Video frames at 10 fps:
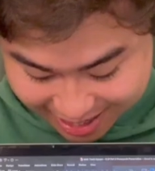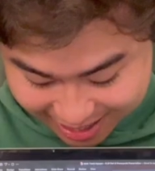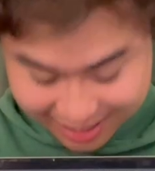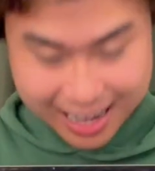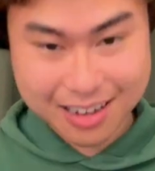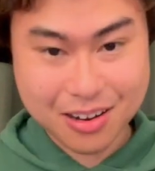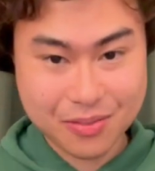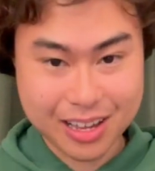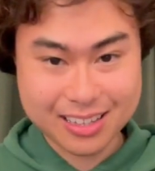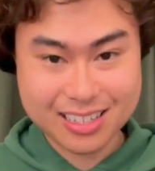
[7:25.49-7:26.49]
I don't know if
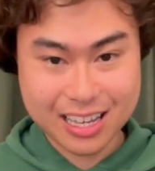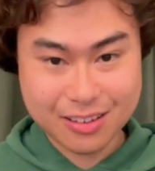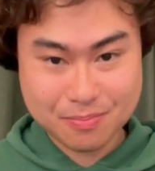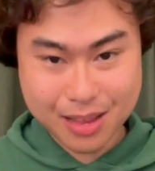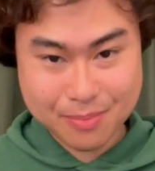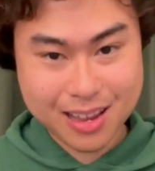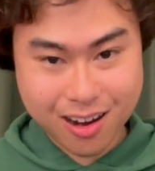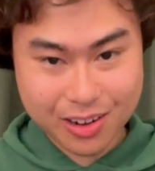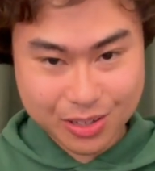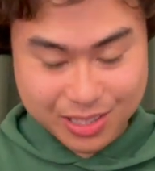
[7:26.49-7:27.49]
you can see, it may be
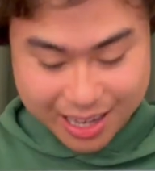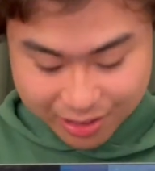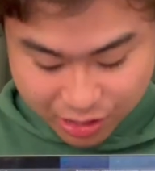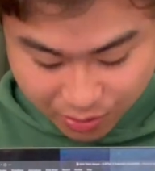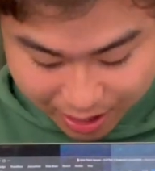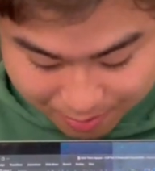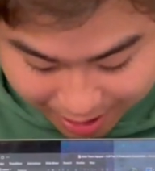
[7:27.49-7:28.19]
hard to see on the screen, but